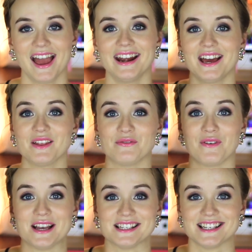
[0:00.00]
another
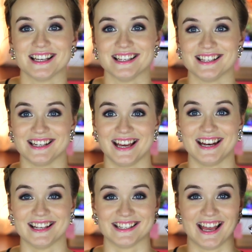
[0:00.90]
first season
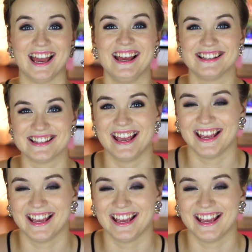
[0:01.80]
and a second